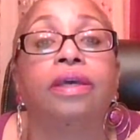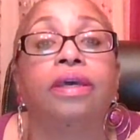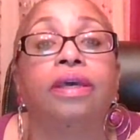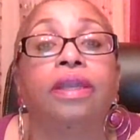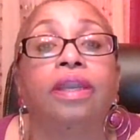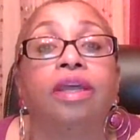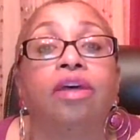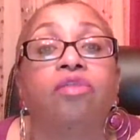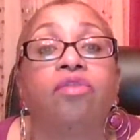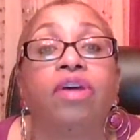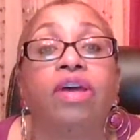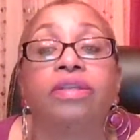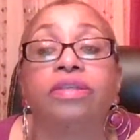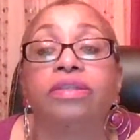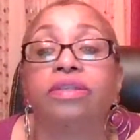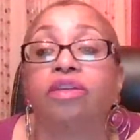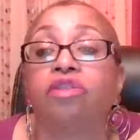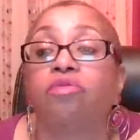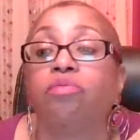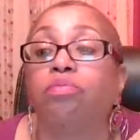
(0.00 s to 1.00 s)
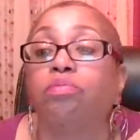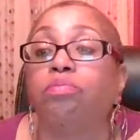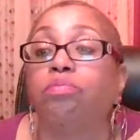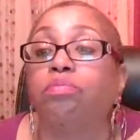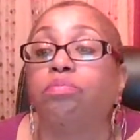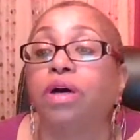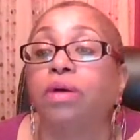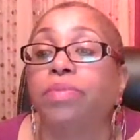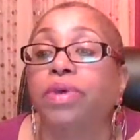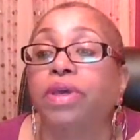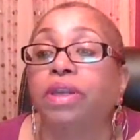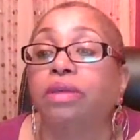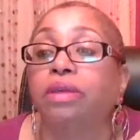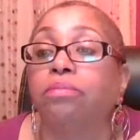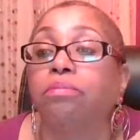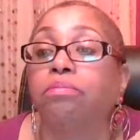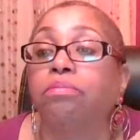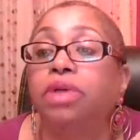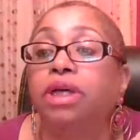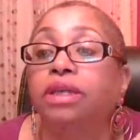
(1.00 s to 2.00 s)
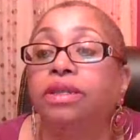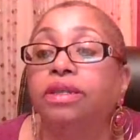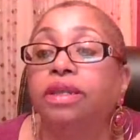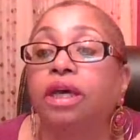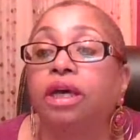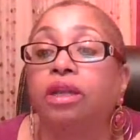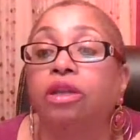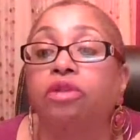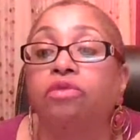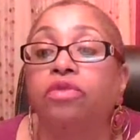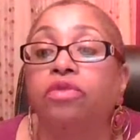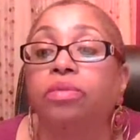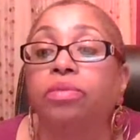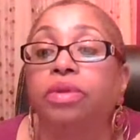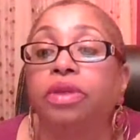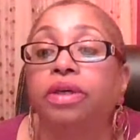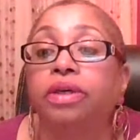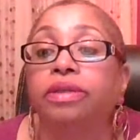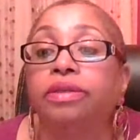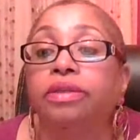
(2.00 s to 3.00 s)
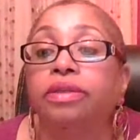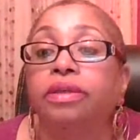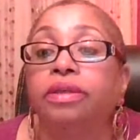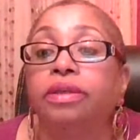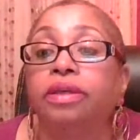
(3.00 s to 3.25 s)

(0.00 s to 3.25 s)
And I've got stuff bumping and buzzing all over the place.